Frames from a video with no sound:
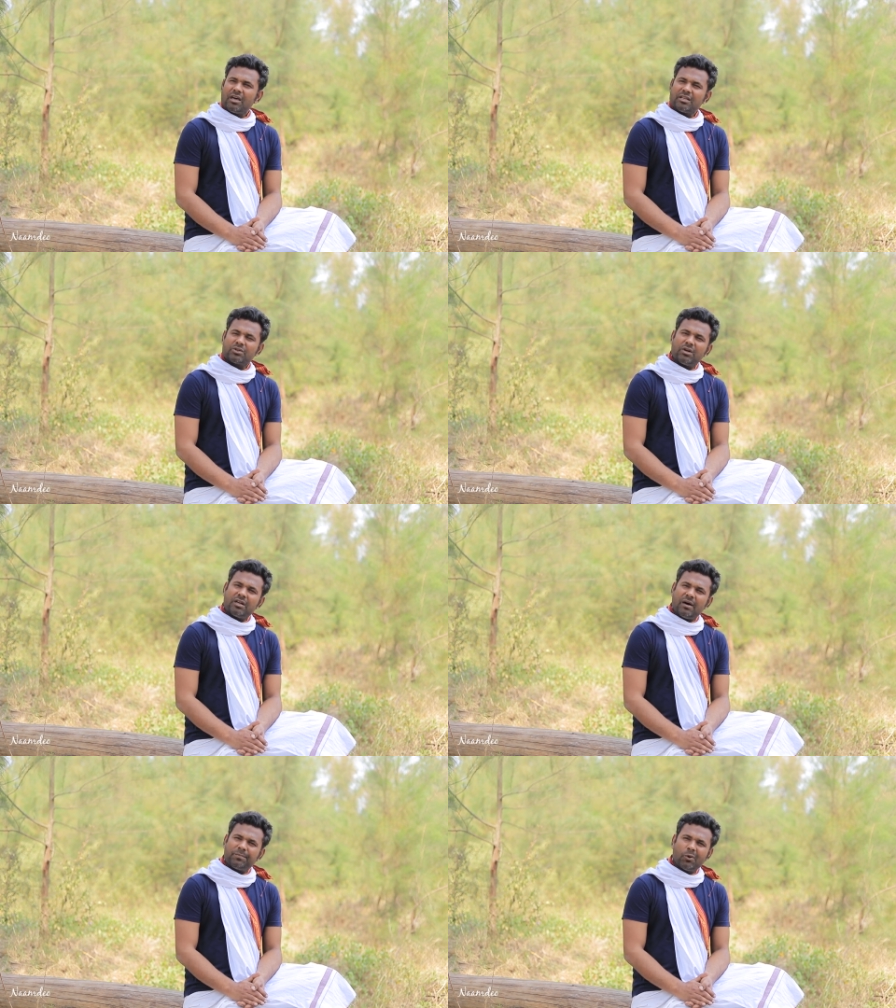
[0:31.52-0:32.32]
is good
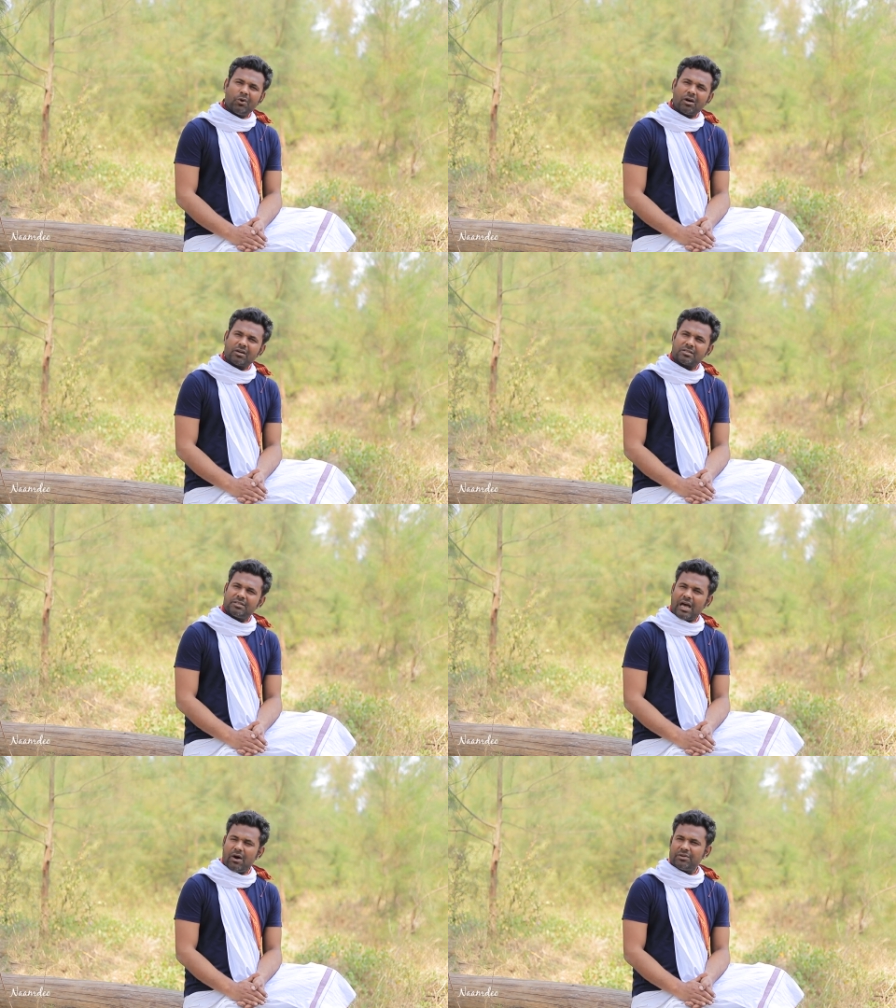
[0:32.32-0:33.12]
enough to knock us
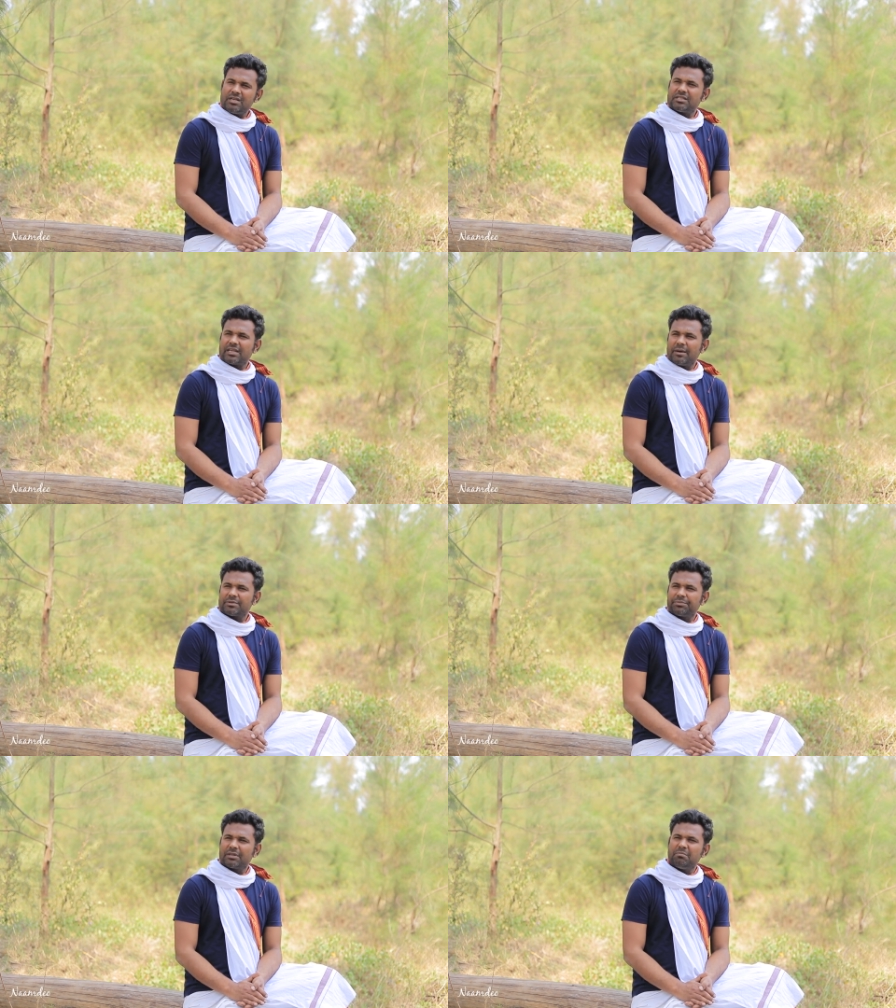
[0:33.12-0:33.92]
down each
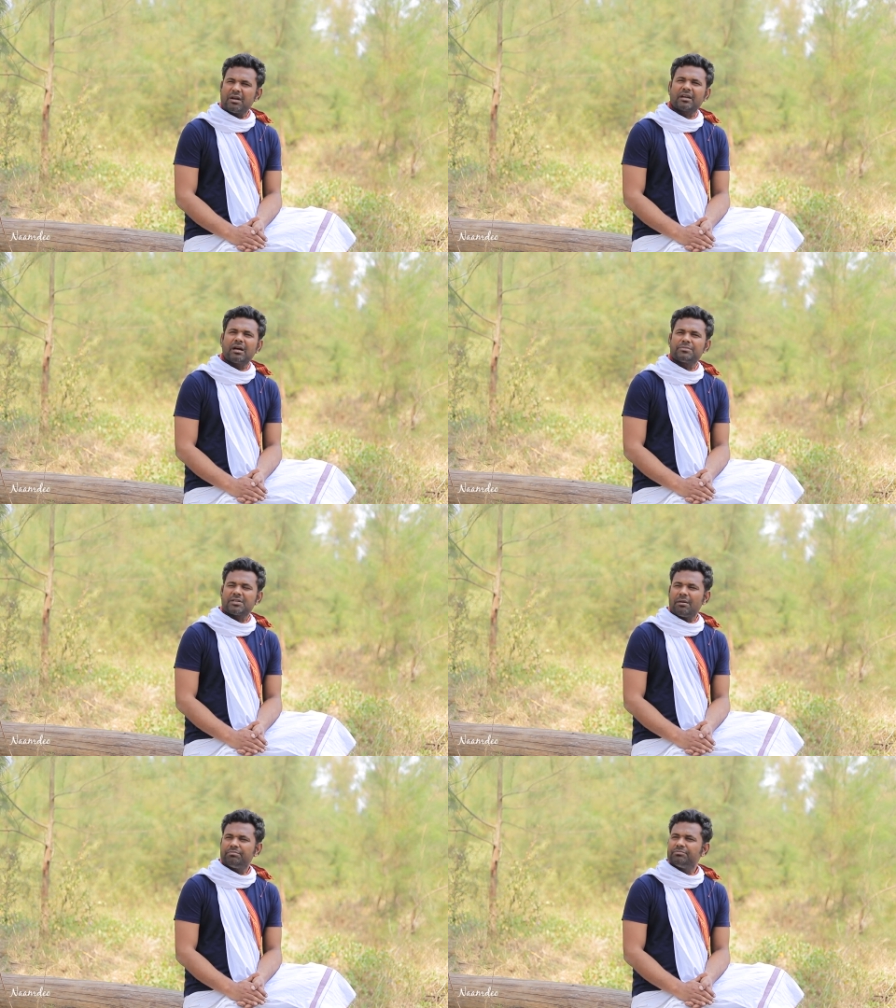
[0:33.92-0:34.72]
time something better
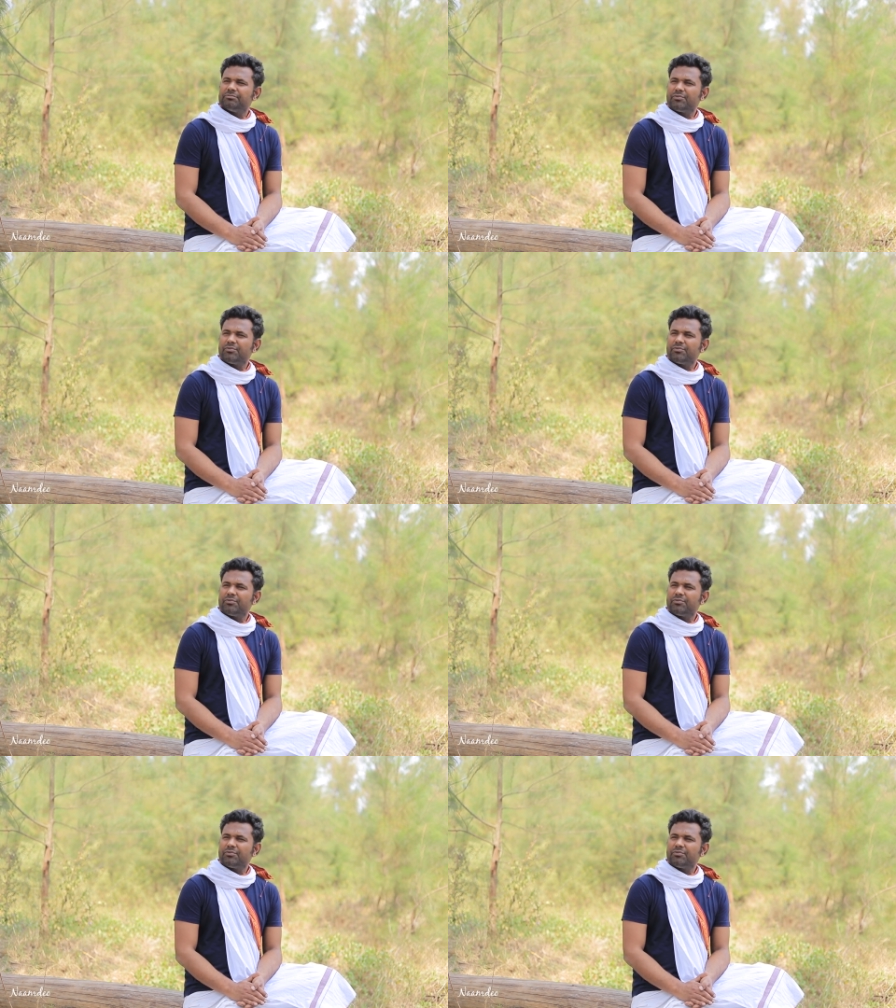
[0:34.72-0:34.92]
comes up.